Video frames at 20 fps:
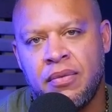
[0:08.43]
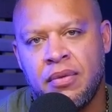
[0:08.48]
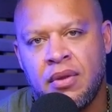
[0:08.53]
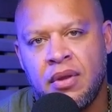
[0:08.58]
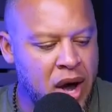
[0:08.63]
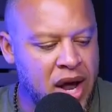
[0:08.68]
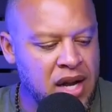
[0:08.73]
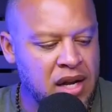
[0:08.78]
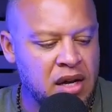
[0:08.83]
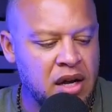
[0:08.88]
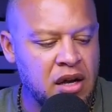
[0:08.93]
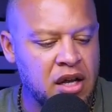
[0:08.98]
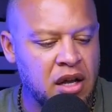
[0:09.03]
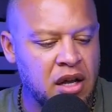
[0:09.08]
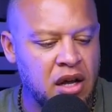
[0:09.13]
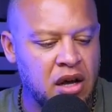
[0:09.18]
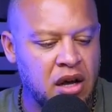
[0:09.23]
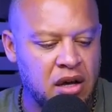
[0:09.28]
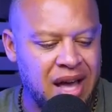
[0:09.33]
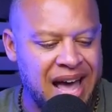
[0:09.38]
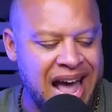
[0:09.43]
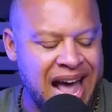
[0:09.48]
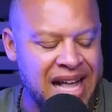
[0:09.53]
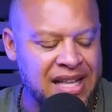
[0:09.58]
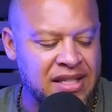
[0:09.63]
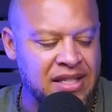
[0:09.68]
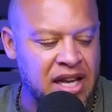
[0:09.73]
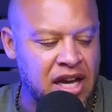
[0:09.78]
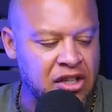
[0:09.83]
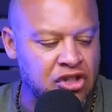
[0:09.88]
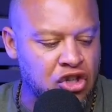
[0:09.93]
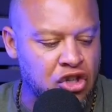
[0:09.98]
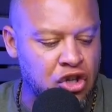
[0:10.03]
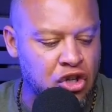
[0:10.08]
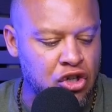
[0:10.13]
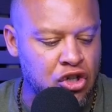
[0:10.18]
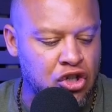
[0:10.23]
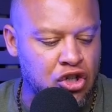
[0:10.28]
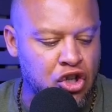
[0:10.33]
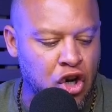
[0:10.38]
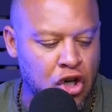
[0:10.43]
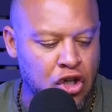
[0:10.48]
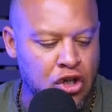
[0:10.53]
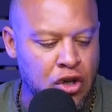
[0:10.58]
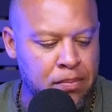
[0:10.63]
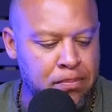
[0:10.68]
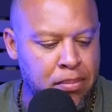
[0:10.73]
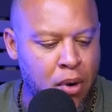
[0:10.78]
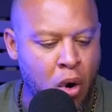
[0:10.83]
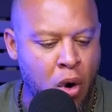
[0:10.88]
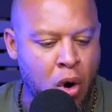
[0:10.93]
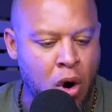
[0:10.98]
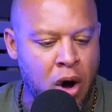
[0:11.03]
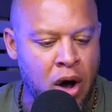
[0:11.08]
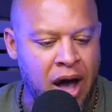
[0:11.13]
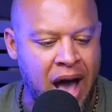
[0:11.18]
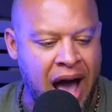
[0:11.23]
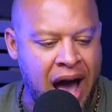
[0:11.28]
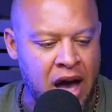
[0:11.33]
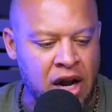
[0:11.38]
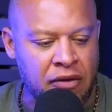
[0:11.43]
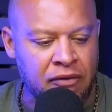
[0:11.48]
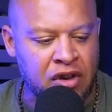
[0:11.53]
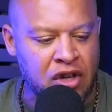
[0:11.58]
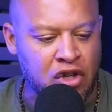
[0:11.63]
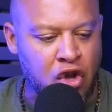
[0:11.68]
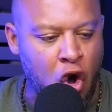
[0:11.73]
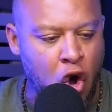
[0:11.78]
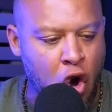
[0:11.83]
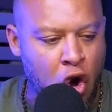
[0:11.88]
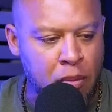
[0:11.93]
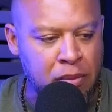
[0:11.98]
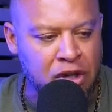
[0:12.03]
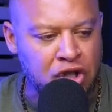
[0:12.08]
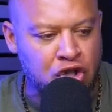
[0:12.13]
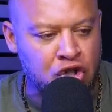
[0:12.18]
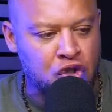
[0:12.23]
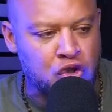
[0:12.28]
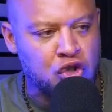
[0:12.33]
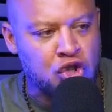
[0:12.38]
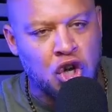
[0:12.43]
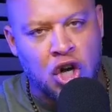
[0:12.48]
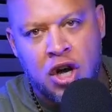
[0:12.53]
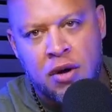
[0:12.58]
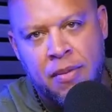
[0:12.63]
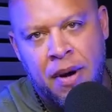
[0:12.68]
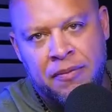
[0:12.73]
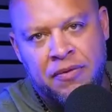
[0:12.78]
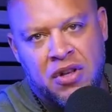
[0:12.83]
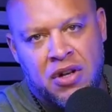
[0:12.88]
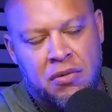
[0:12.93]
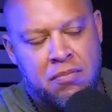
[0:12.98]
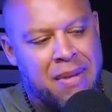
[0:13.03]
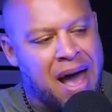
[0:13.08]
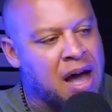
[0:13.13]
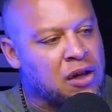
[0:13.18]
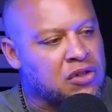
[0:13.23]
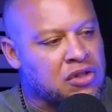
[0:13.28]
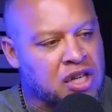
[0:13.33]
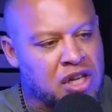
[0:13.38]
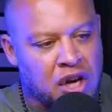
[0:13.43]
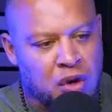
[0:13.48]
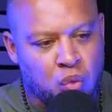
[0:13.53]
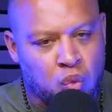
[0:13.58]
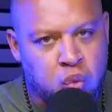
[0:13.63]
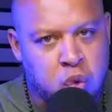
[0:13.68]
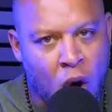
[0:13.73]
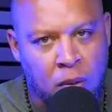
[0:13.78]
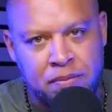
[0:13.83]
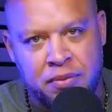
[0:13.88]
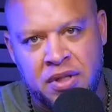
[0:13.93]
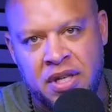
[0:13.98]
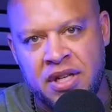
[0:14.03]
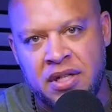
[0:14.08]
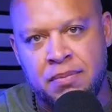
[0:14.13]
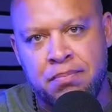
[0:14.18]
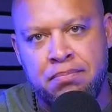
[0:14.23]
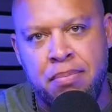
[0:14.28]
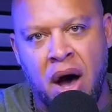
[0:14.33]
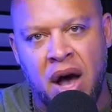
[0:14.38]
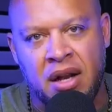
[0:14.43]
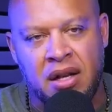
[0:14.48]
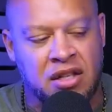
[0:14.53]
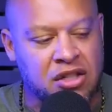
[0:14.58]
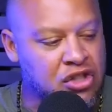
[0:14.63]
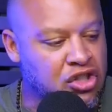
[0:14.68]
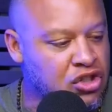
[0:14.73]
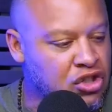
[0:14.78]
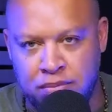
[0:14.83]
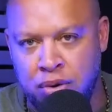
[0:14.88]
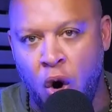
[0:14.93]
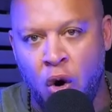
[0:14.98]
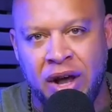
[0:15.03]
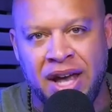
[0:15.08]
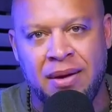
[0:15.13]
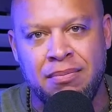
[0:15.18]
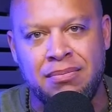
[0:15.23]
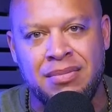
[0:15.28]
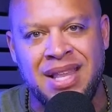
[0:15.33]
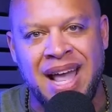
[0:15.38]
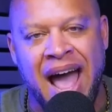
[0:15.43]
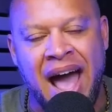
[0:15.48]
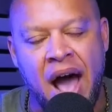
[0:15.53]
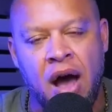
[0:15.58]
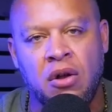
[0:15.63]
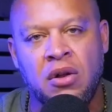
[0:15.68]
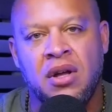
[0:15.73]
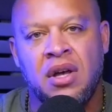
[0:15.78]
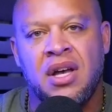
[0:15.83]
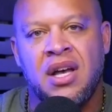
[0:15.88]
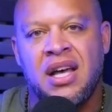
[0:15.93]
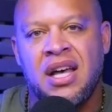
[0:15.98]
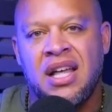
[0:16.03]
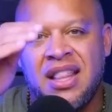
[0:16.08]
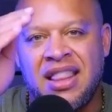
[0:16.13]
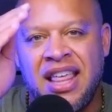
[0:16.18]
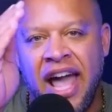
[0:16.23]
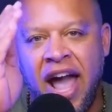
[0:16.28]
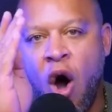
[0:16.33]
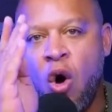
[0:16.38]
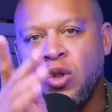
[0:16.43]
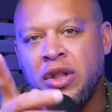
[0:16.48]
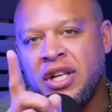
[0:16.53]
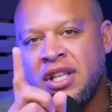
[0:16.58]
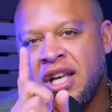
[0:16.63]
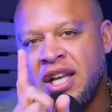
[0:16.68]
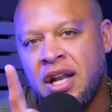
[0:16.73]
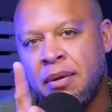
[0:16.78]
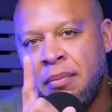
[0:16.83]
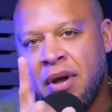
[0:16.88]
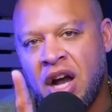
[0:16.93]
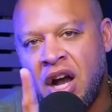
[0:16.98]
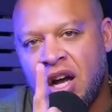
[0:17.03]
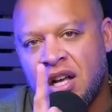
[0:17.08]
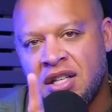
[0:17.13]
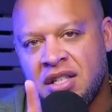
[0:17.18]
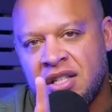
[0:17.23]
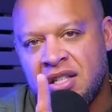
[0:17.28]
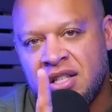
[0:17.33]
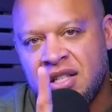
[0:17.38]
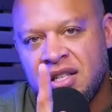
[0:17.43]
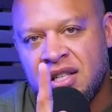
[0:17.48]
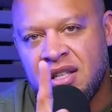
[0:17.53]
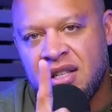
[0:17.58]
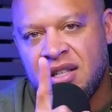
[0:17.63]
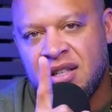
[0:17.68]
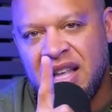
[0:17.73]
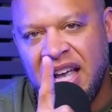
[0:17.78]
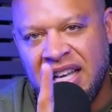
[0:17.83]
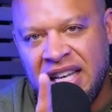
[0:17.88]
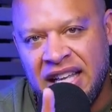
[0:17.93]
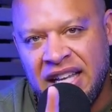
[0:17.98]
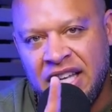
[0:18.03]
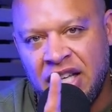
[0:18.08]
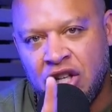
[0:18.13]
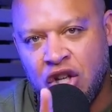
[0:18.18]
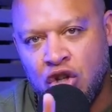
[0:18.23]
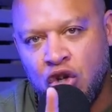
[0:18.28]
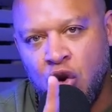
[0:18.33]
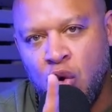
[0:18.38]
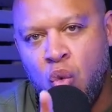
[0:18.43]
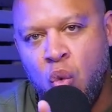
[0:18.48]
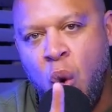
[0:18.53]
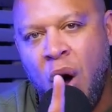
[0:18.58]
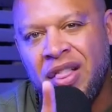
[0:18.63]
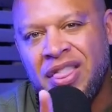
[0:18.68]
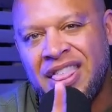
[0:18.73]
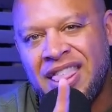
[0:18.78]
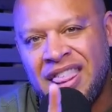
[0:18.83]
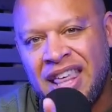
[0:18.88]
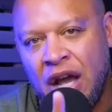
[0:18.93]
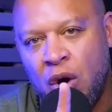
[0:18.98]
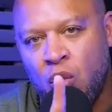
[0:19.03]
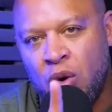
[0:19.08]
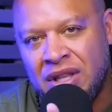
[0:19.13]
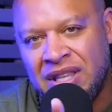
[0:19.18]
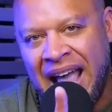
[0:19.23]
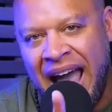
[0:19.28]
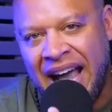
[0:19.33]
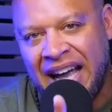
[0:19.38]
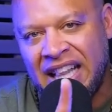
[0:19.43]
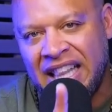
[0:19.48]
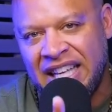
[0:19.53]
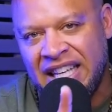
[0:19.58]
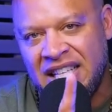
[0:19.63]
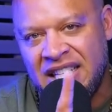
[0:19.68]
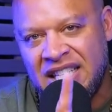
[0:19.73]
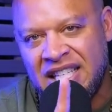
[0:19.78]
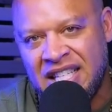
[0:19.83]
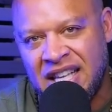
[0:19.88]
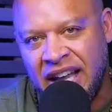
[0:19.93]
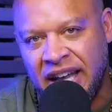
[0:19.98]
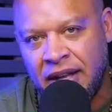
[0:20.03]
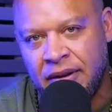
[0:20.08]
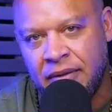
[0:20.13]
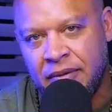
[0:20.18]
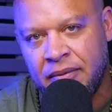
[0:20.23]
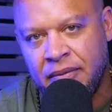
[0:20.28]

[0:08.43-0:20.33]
When the ancestors took the boy out of his home and took him up to the mountain and whooped his butt and broke him down, they only did it because they needed to do one thing with that clean slate.